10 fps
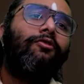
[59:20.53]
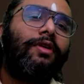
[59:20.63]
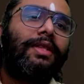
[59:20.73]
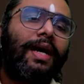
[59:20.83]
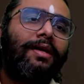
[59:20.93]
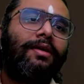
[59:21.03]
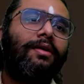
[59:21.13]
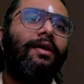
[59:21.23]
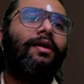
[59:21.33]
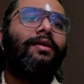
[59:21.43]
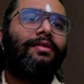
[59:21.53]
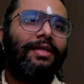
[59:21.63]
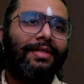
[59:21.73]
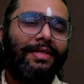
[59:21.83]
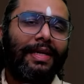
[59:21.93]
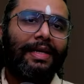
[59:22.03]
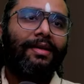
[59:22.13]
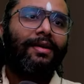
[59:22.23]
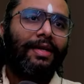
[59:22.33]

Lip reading: With that, this is the link.